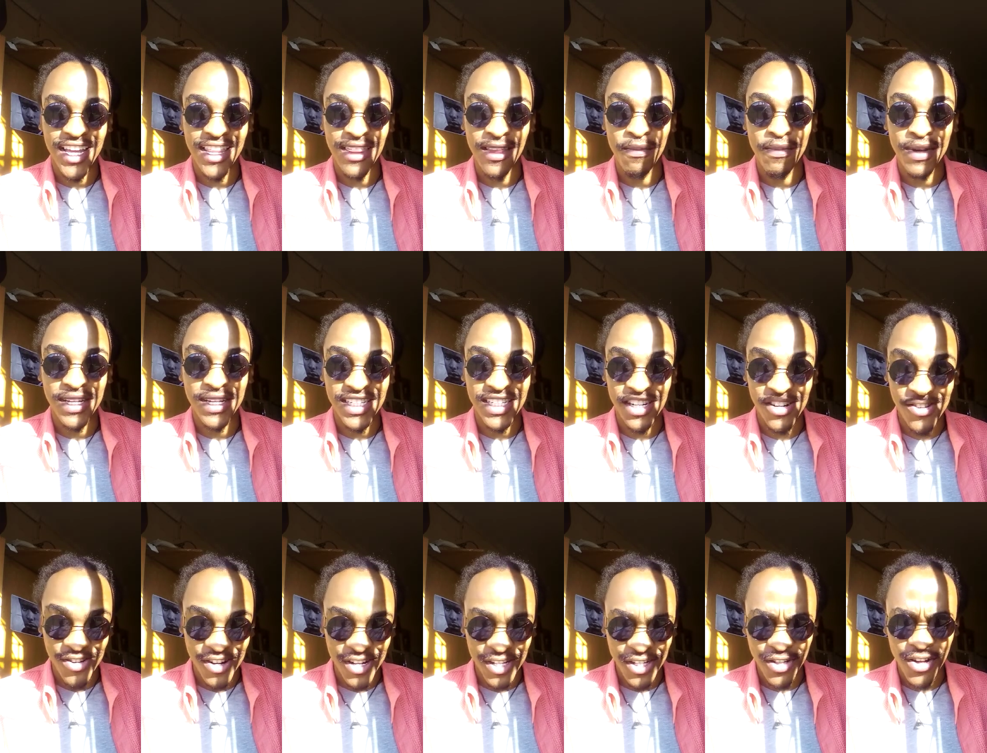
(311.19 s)
in the best
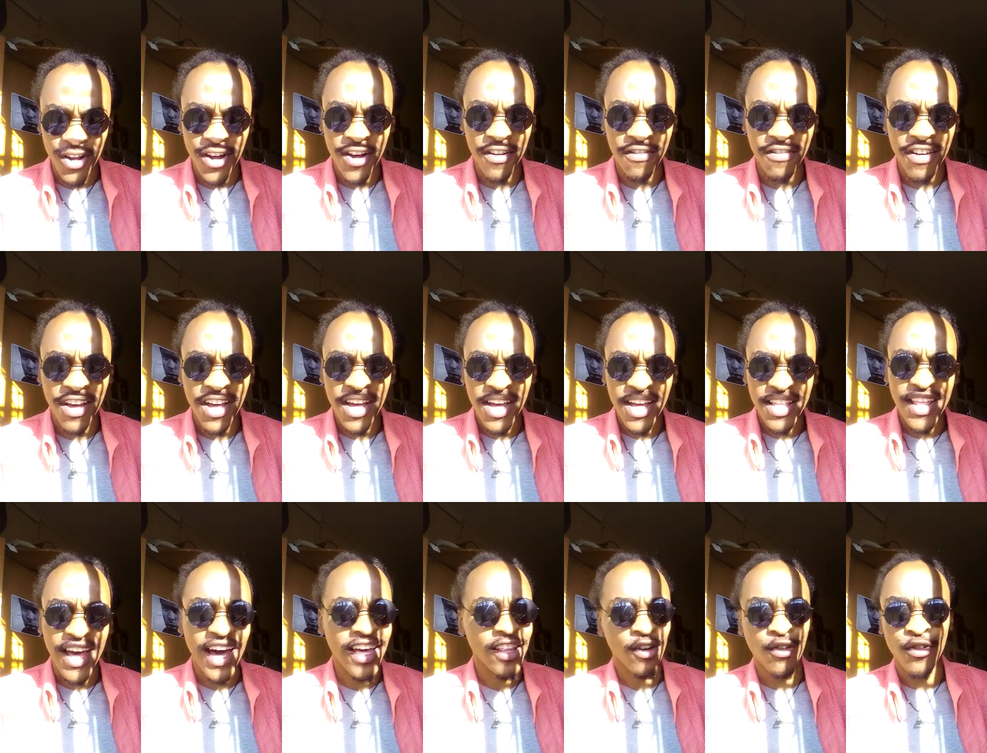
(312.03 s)
interests of
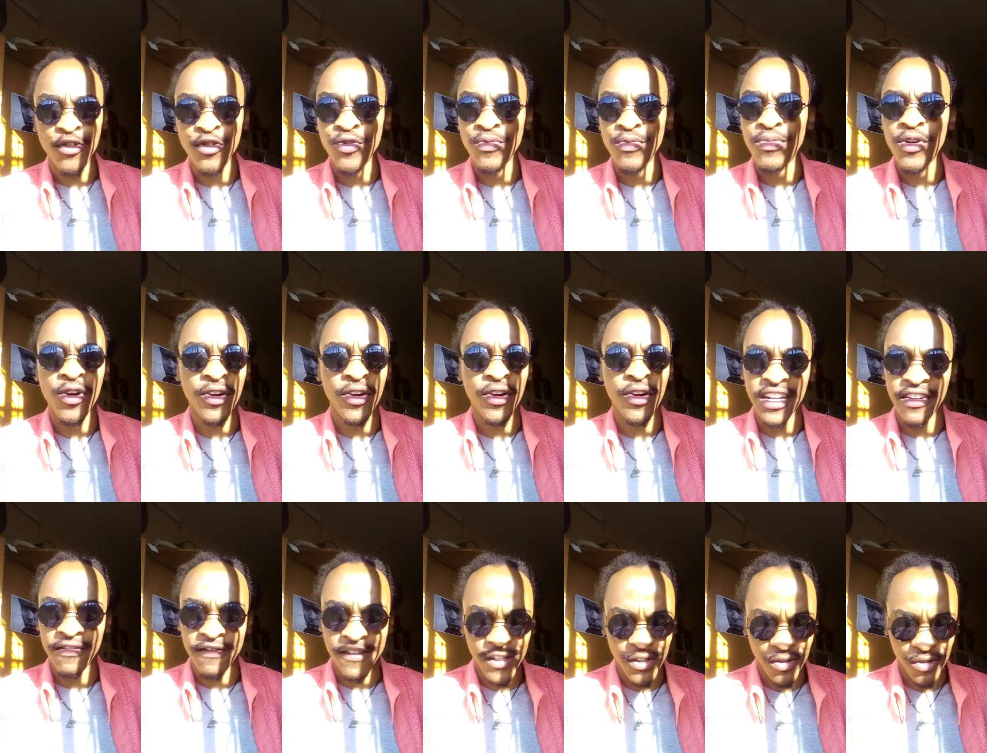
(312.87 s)
the other group or
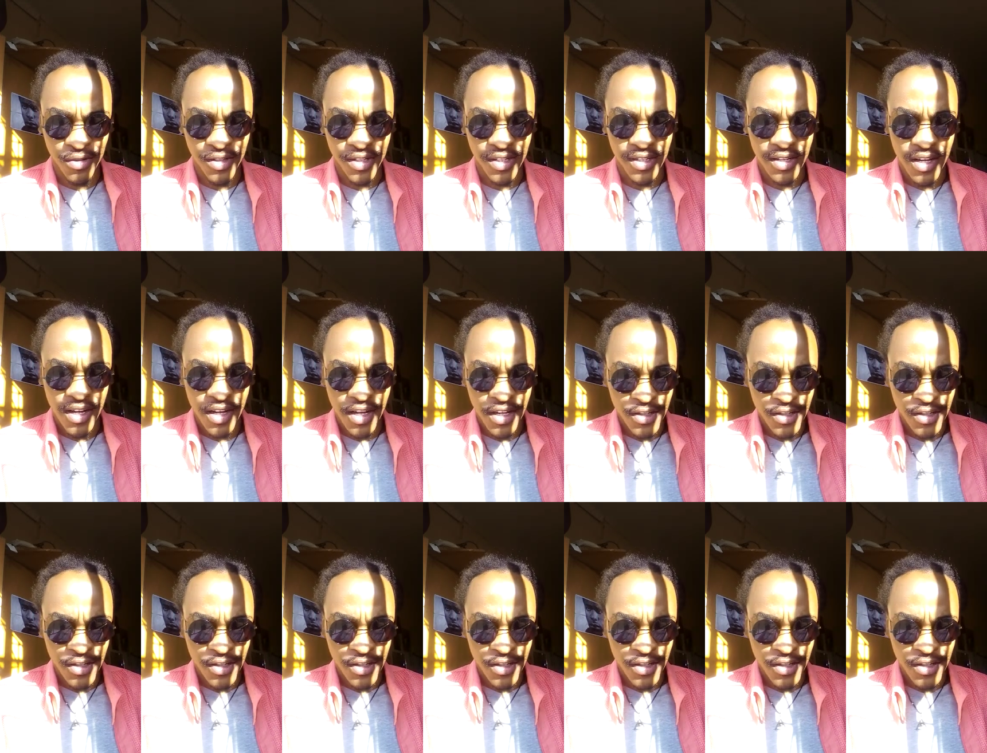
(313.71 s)
individuals.